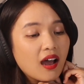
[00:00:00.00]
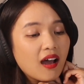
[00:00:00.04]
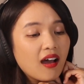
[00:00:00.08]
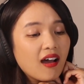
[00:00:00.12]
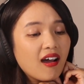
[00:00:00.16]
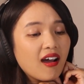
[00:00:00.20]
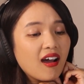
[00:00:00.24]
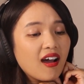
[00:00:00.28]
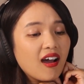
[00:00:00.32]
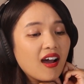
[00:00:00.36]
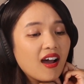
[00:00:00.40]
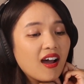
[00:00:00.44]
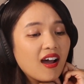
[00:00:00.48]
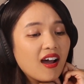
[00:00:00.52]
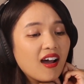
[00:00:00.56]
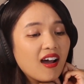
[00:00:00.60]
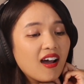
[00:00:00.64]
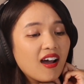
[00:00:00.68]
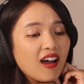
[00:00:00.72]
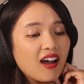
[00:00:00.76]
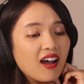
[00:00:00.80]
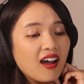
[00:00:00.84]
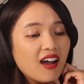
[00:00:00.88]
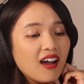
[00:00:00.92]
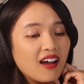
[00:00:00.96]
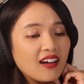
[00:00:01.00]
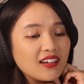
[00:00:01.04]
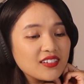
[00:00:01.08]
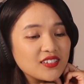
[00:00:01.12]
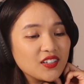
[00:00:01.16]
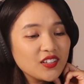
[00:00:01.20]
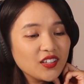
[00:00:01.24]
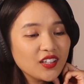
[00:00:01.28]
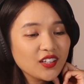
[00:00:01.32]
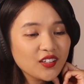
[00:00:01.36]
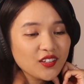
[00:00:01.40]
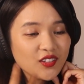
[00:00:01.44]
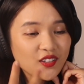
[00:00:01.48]
Ah,
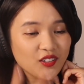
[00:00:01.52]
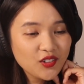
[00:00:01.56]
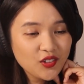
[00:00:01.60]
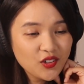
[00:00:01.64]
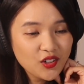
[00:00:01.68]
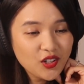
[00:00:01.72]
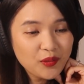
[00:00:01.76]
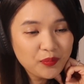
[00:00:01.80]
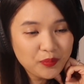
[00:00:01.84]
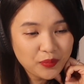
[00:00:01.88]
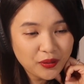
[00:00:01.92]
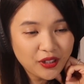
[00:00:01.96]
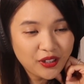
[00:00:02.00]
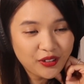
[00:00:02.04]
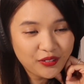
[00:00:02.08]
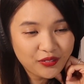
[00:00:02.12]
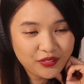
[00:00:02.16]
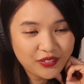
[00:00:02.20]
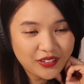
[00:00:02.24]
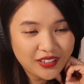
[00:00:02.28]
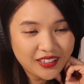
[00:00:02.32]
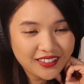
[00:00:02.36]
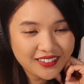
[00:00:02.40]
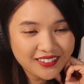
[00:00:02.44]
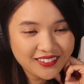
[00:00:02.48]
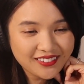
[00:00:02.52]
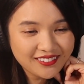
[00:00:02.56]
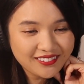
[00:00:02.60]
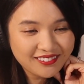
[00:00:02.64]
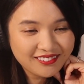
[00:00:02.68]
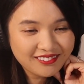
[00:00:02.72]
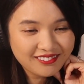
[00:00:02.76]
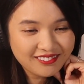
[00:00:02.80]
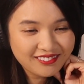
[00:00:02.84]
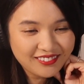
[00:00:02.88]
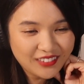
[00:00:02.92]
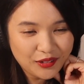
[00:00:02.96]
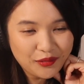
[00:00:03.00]
so like you are perfect
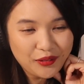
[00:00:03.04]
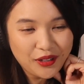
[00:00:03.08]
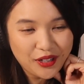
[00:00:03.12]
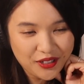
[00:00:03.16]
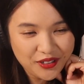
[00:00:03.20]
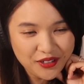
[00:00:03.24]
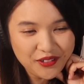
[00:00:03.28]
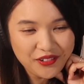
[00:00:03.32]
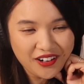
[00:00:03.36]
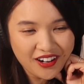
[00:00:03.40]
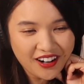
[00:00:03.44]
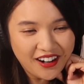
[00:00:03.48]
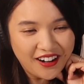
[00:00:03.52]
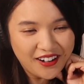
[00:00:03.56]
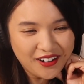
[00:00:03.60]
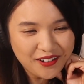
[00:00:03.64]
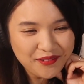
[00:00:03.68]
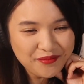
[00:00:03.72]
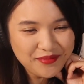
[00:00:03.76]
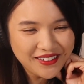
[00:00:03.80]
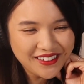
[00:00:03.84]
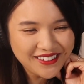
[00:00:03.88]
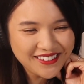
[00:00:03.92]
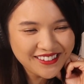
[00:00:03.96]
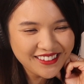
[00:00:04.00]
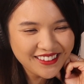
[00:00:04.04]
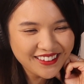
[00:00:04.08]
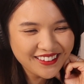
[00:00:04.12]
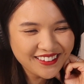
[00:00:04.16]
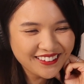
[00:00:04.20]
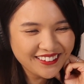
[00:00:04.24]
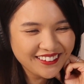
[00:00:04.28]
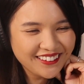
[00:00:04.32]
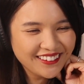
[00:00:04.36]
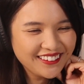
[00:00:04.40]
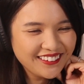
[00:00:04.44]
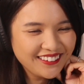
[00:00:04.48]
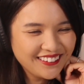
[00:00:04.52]
the way you are,
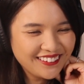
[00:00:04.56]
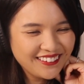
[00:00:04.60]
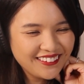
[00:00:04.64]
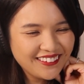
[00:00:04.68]
basically.